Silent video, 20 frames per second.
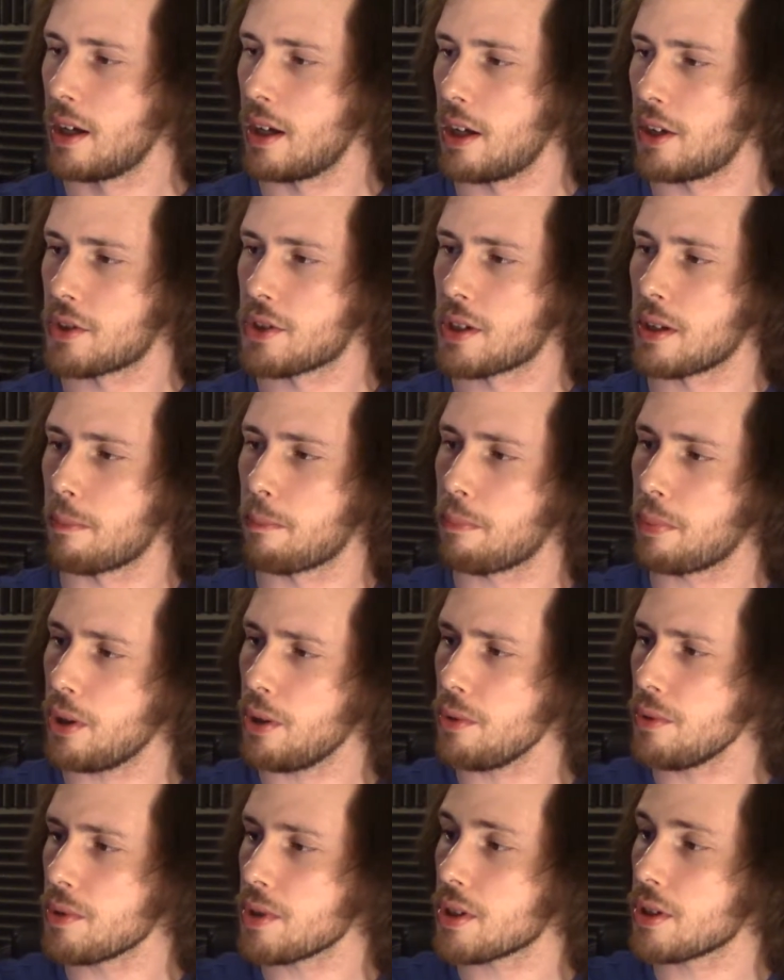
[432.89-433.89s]
It's
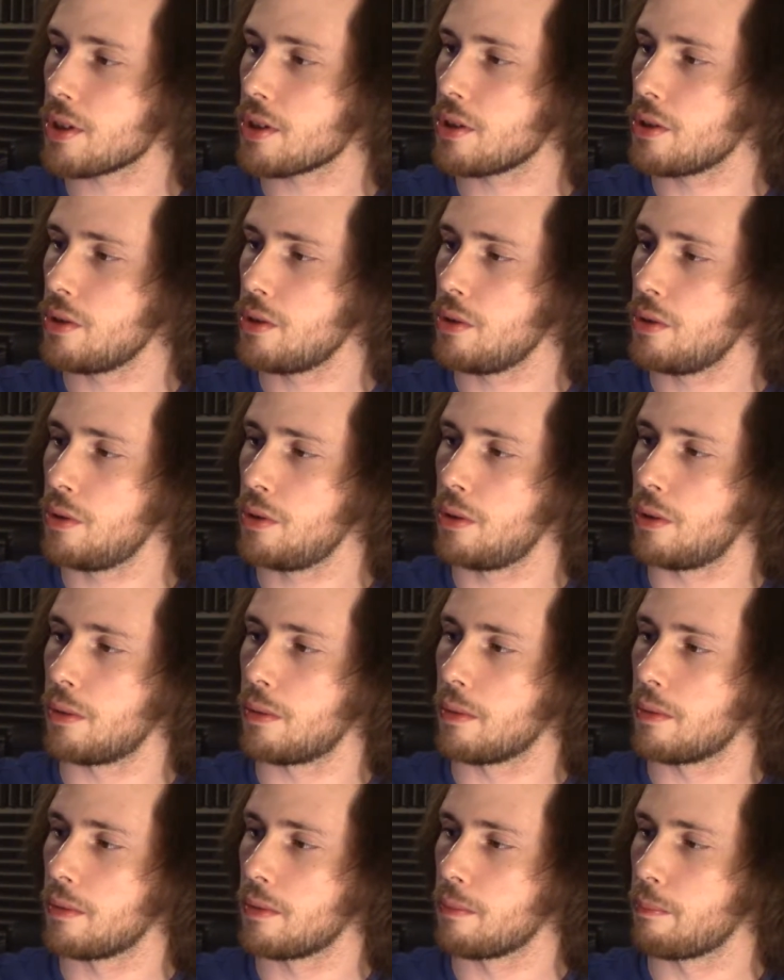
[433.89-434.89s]
supposed to
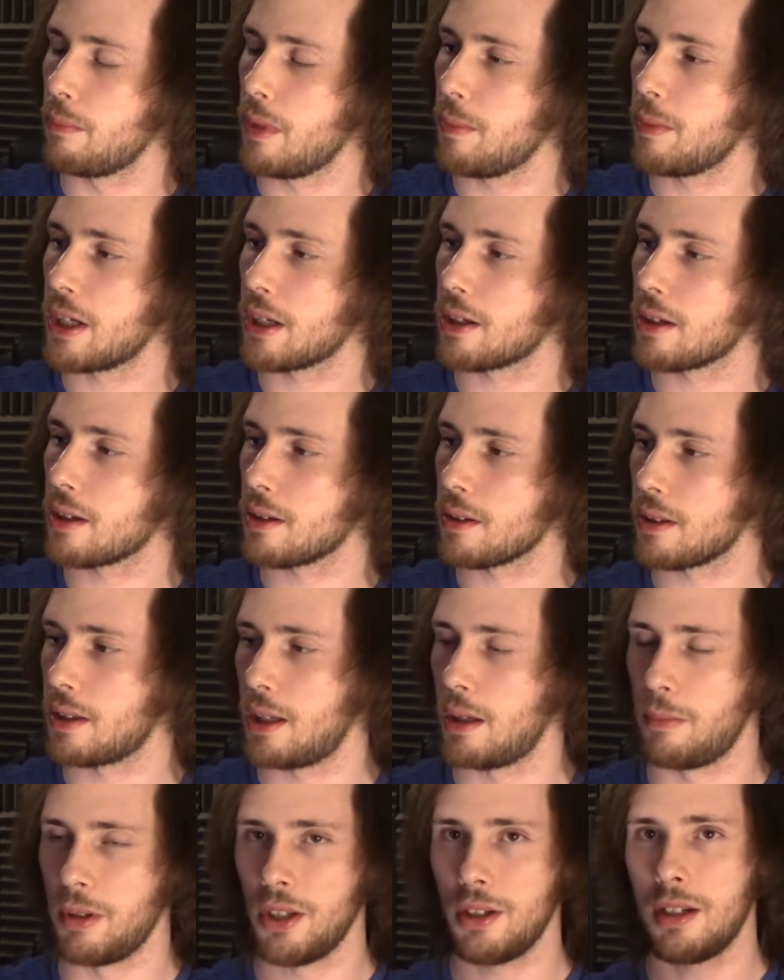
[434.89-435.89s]
mimic
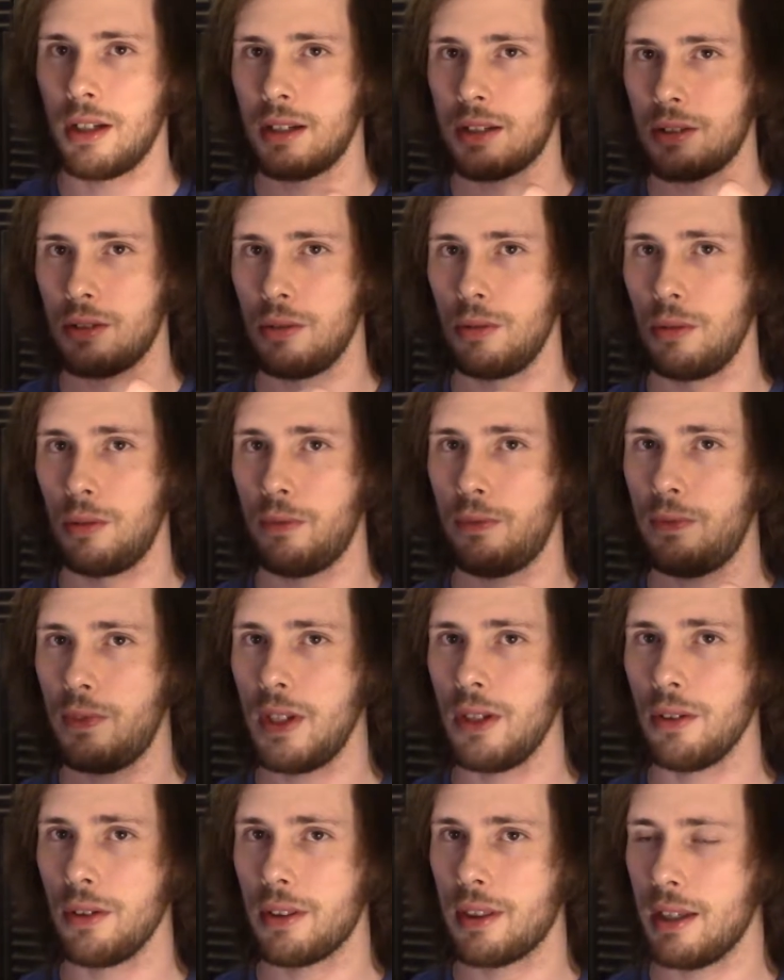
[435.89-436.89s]
the ability to
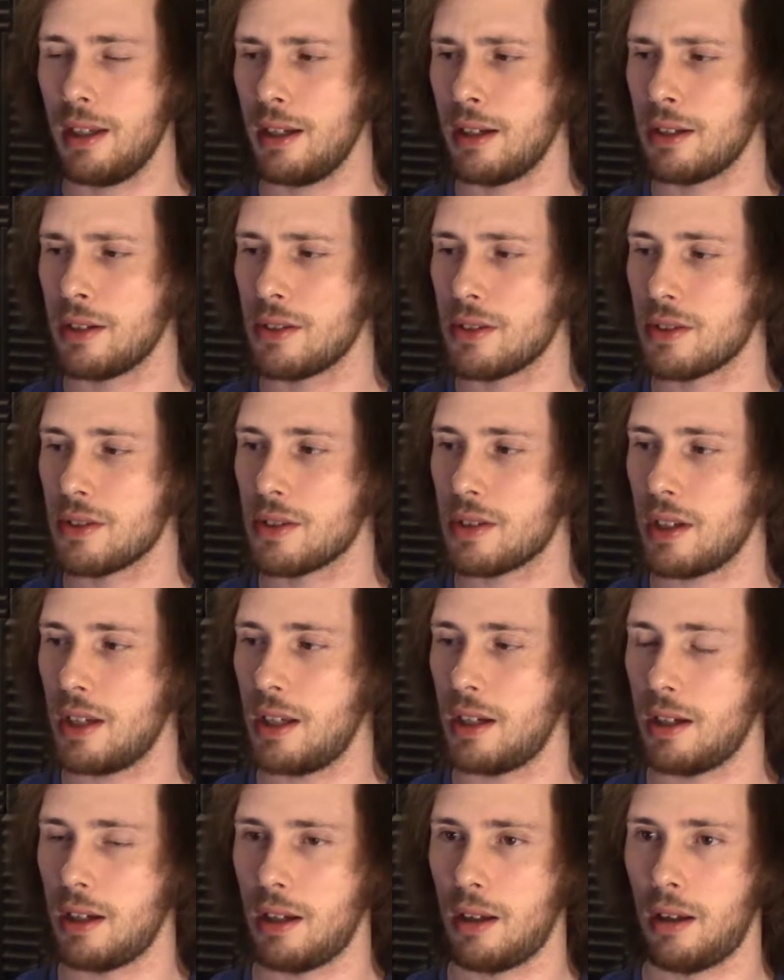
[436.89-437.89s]
feel things
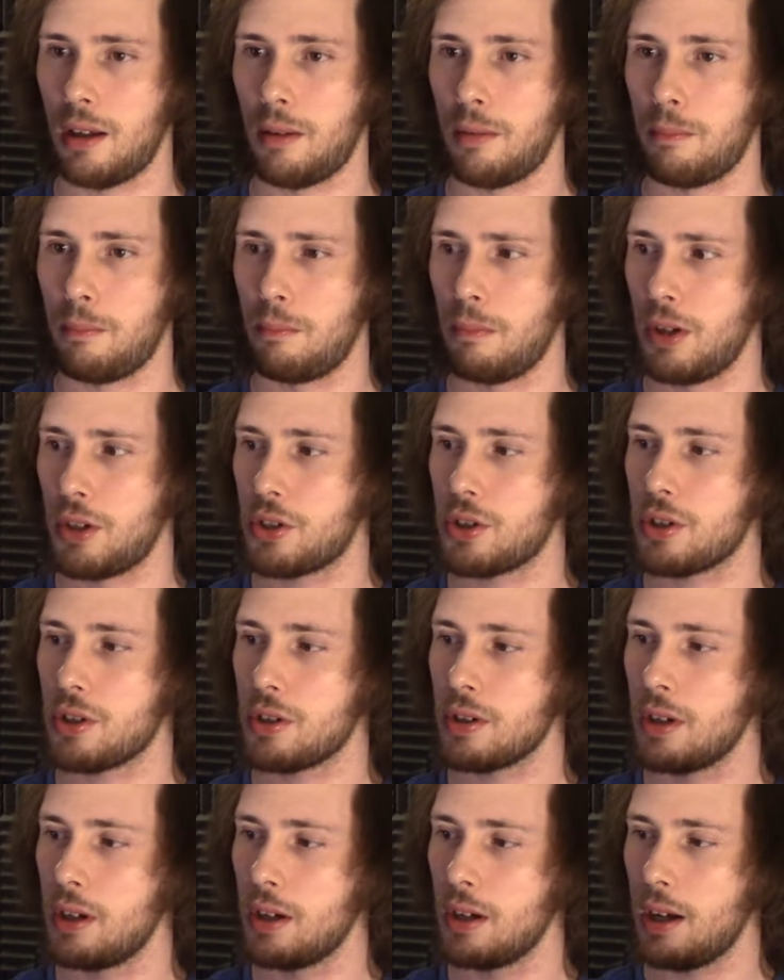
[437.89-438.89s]
in a
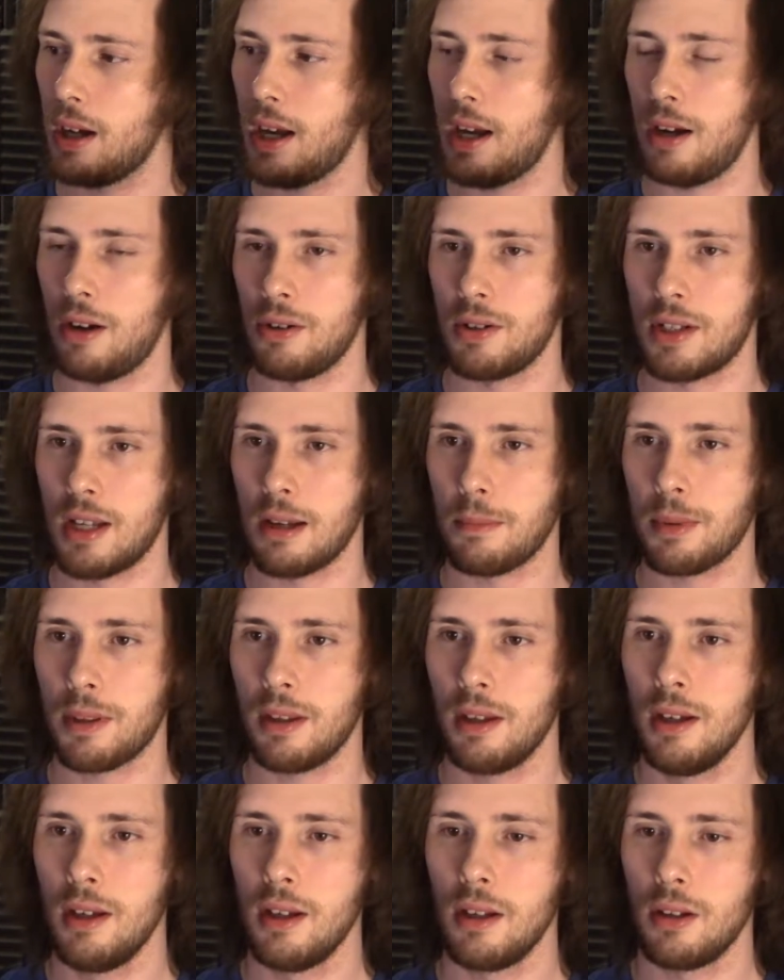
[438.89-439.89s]
much higher depth.
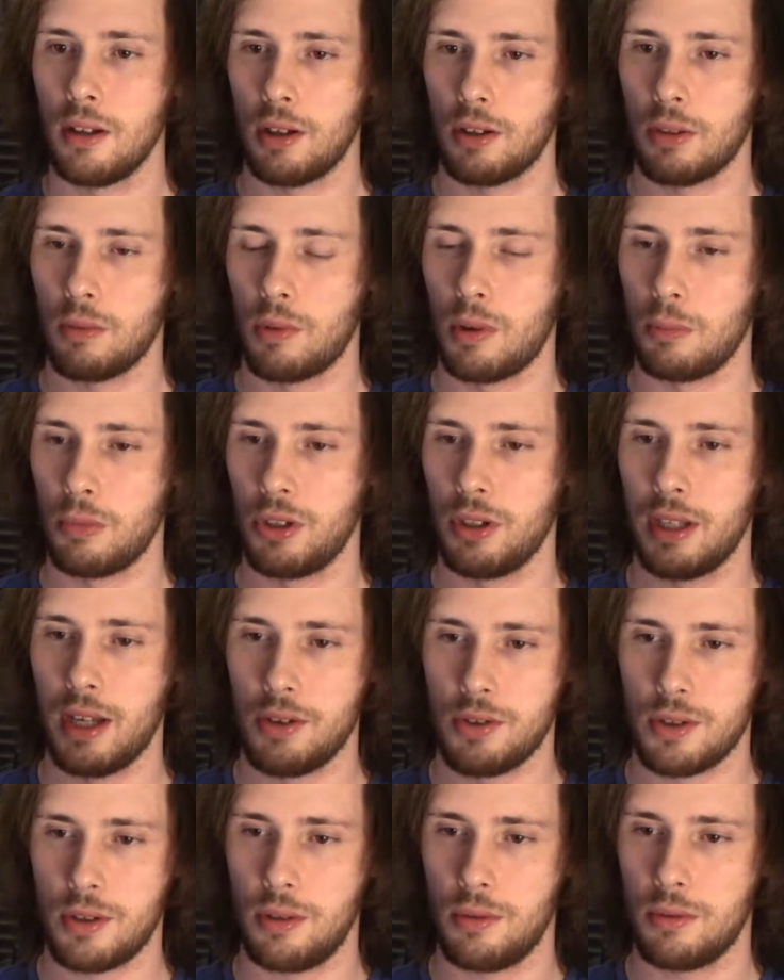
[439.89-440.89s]
Like the Rumble
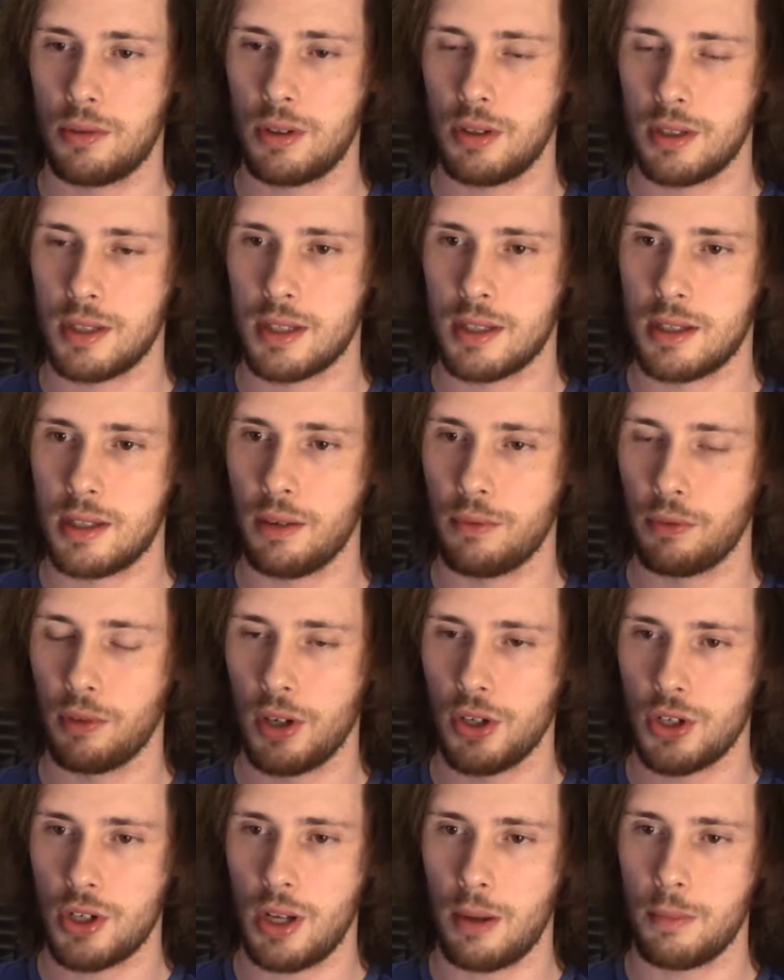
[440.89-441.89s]
allows you to
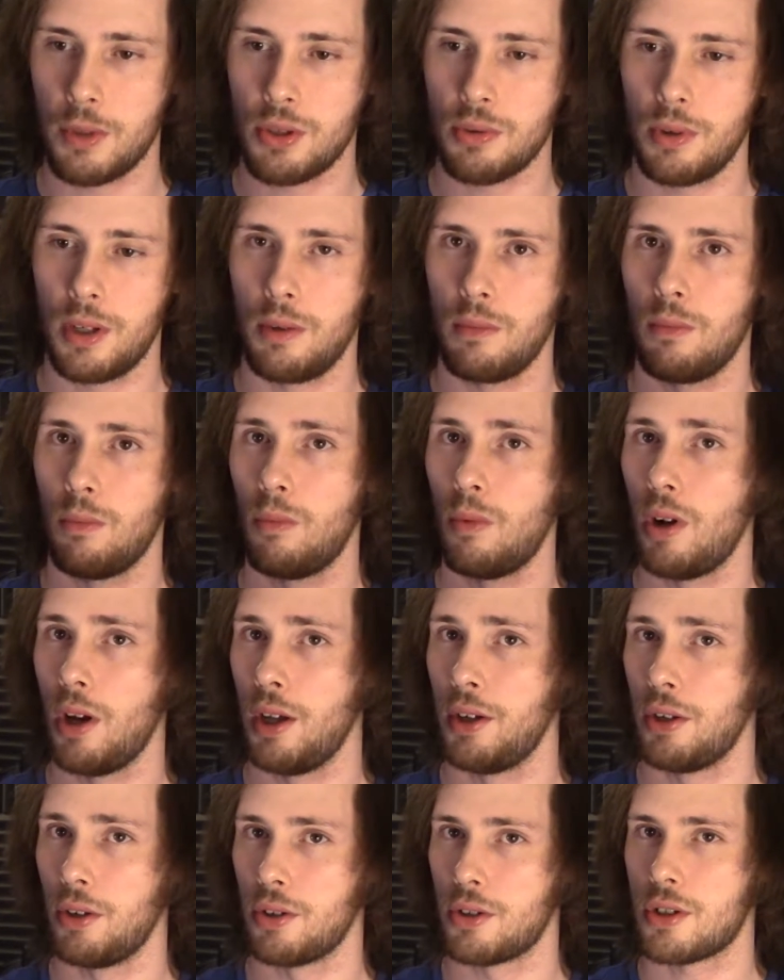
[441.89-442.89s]
differentiate between
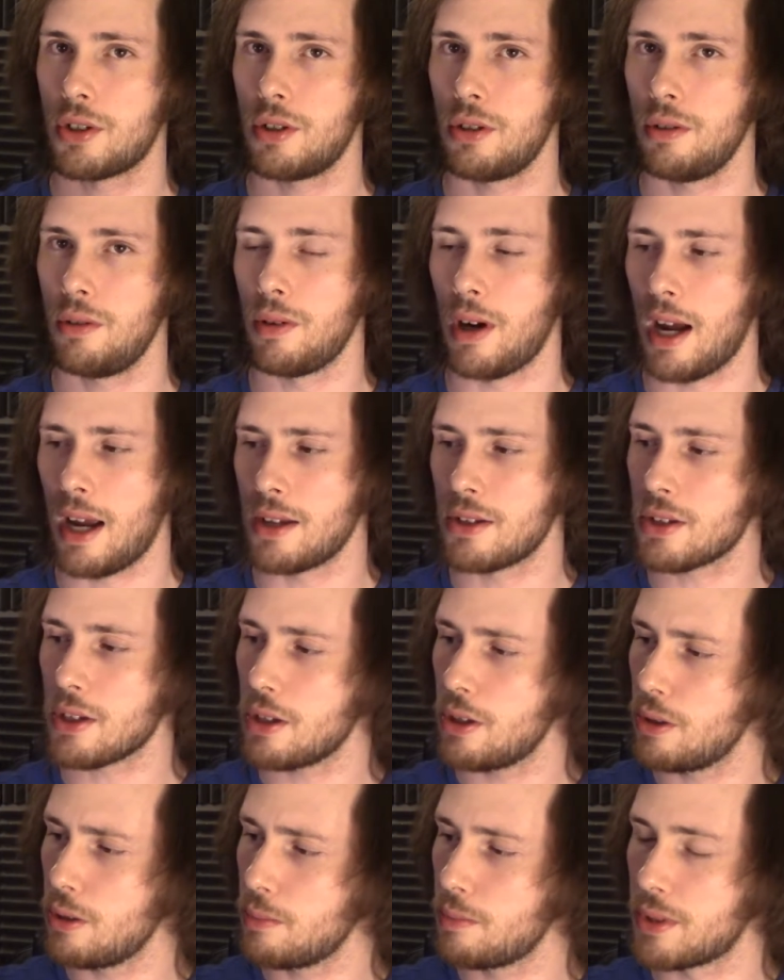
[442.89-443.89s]
1 or 2 ice
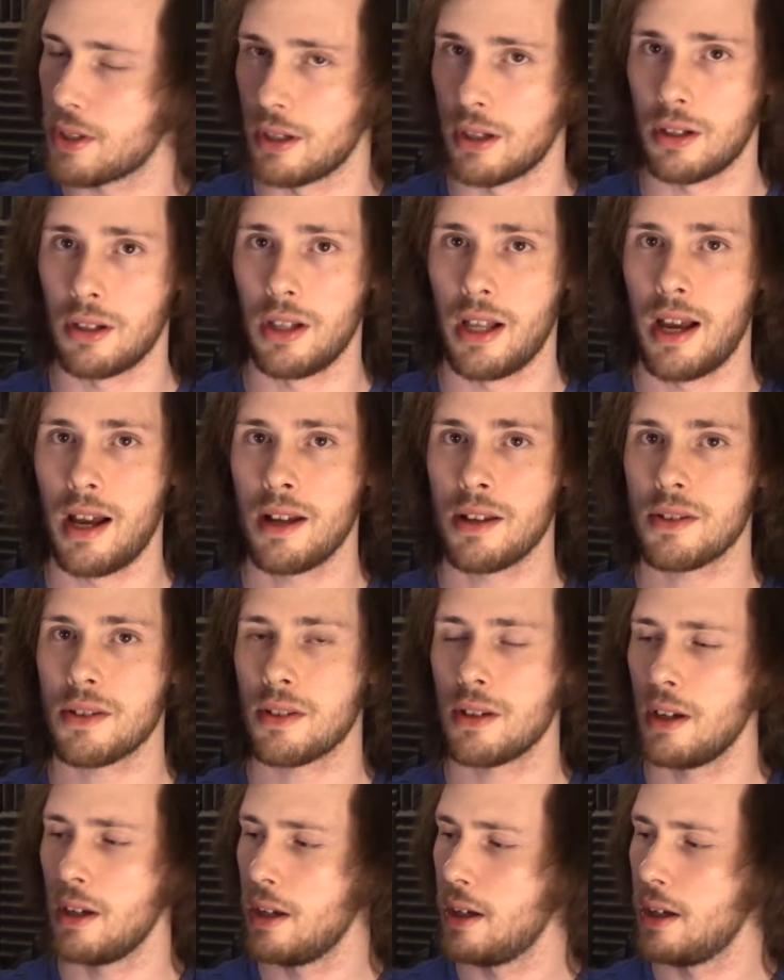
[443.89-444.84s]
cubes in a glass.